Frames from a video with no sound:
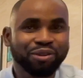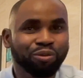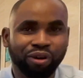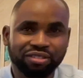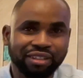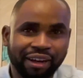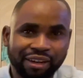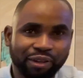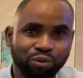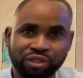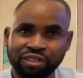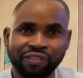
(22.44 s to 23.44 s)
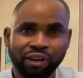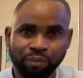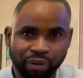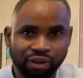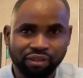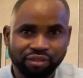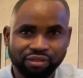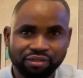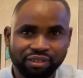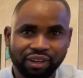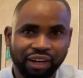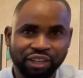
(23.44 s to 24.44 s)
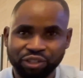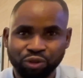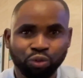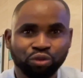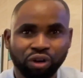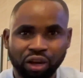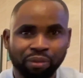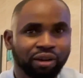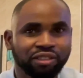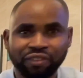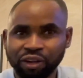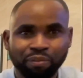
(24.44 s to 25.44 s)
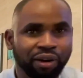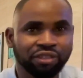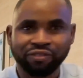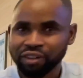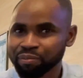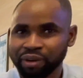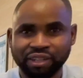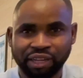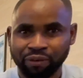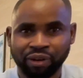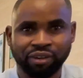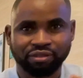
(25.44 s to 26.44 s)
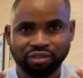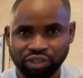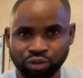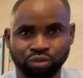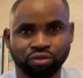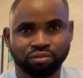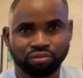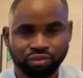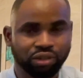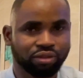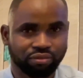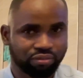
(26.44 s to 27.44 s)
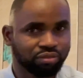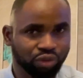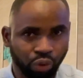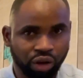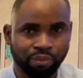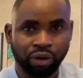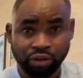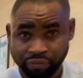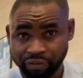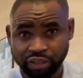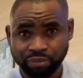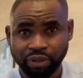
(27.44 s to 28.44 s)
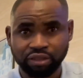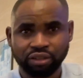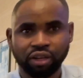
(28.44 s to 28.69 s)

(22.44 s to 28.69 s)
works directly with the developer. And you know, we talk about developer in our, you know, talk about investment.